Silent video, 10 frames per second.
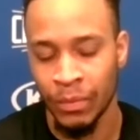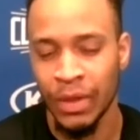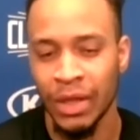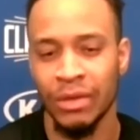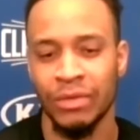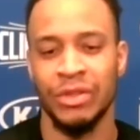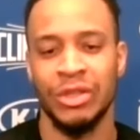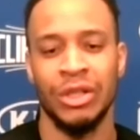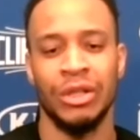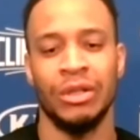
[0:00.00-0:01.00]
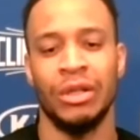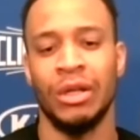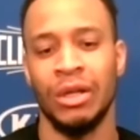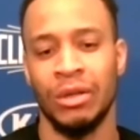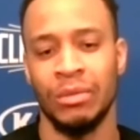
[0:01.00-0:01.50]
Yeah, for sure.
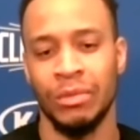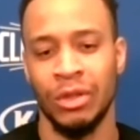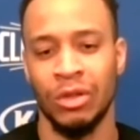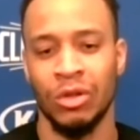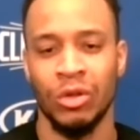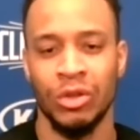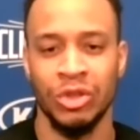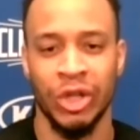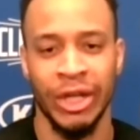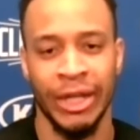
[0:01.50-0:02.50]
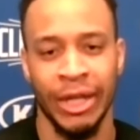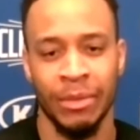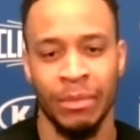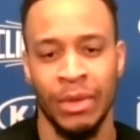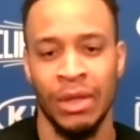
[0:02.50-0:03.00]
Going through training
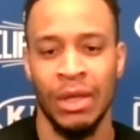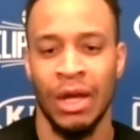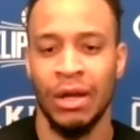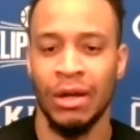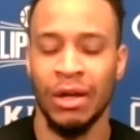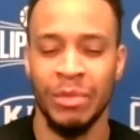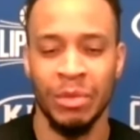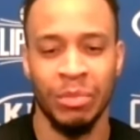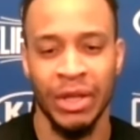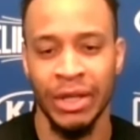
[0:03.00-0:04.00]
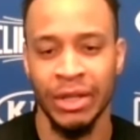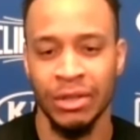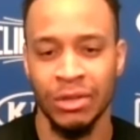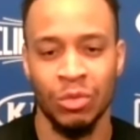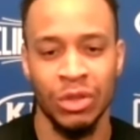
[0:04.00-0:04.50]
camp, I've been playing
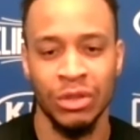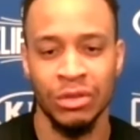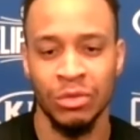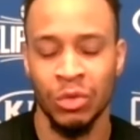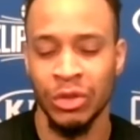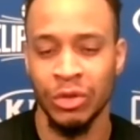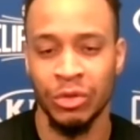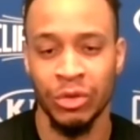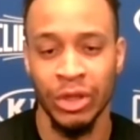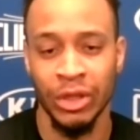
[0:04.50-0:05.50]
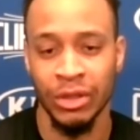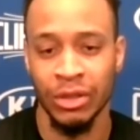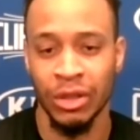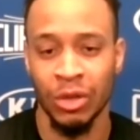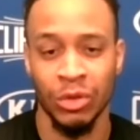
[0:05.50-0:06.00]
the one through
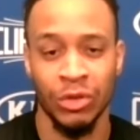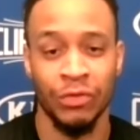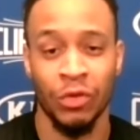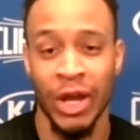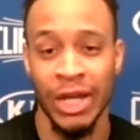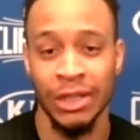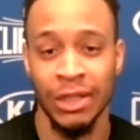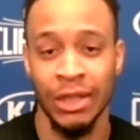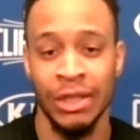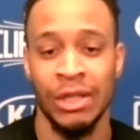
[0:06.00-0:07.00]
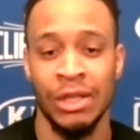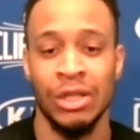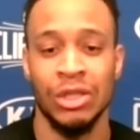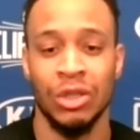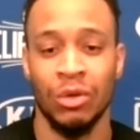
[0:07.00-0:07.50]
four actually.
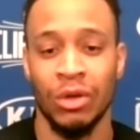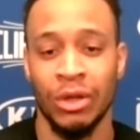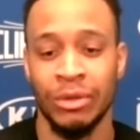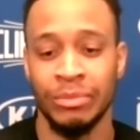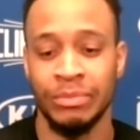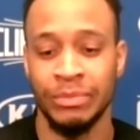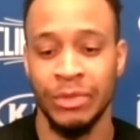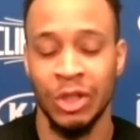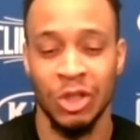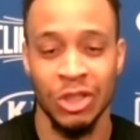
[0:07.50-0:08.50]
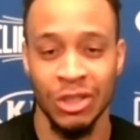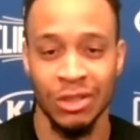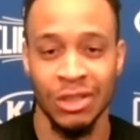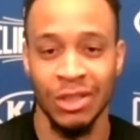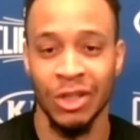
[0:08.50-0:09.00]
So,
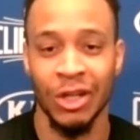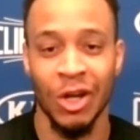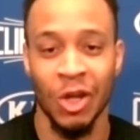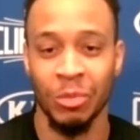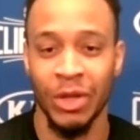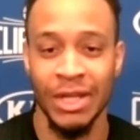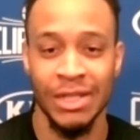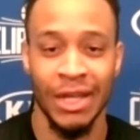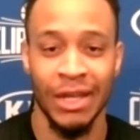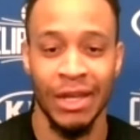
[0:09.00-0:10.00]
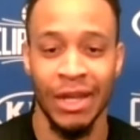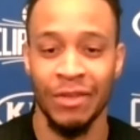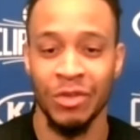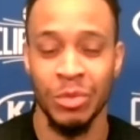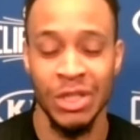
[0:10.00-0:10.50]
just learning all the plays at
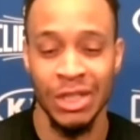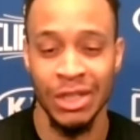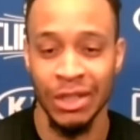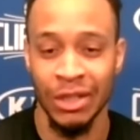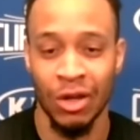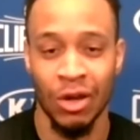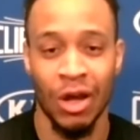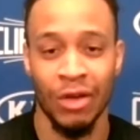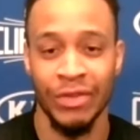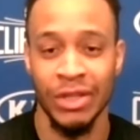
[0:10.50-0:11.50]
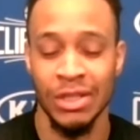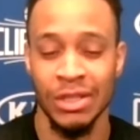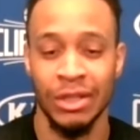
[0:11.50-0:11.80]
every position on offense,